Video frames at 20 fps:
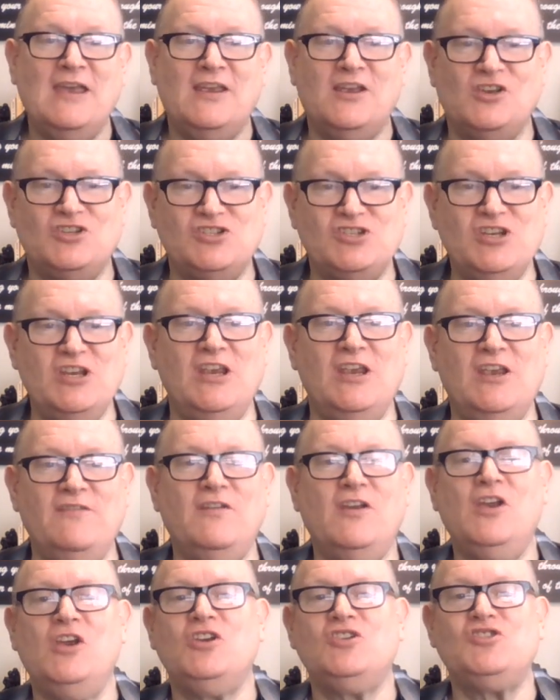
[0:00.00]
Kashif
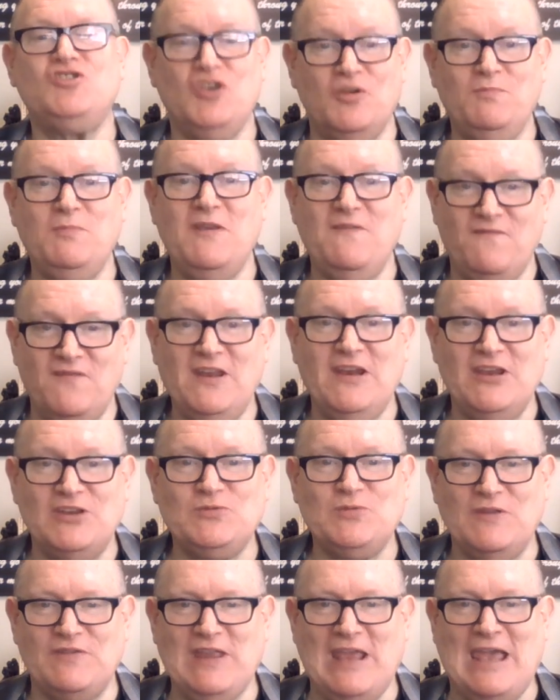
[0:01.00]
should be
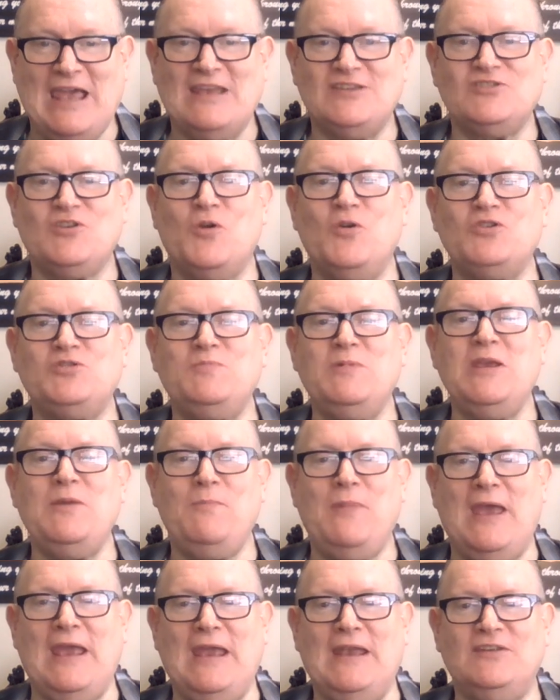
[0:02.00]
finished with the Ask Coach B
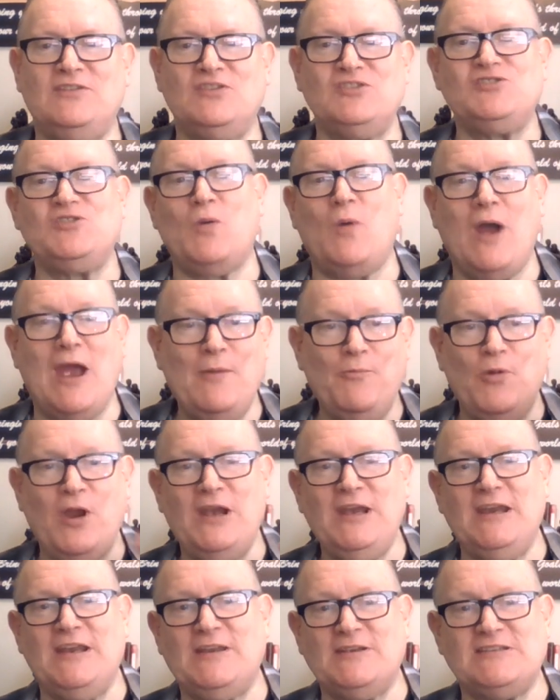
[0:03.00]
page, and so I'm
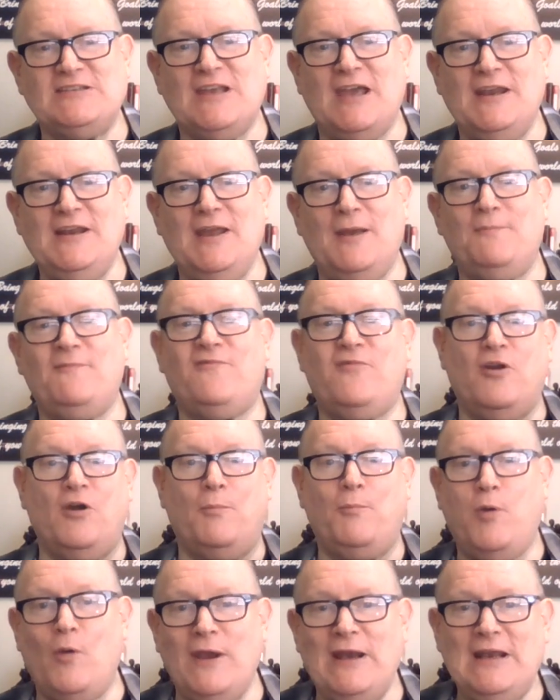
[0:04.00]
ready to sign up for
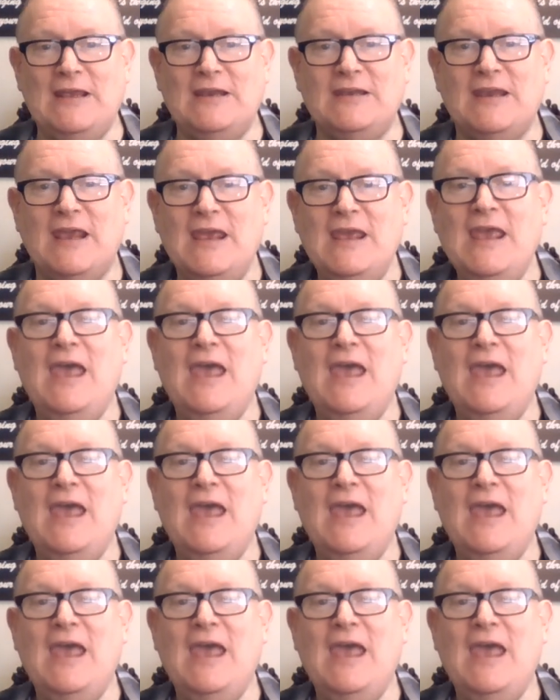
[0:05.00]
Appointlet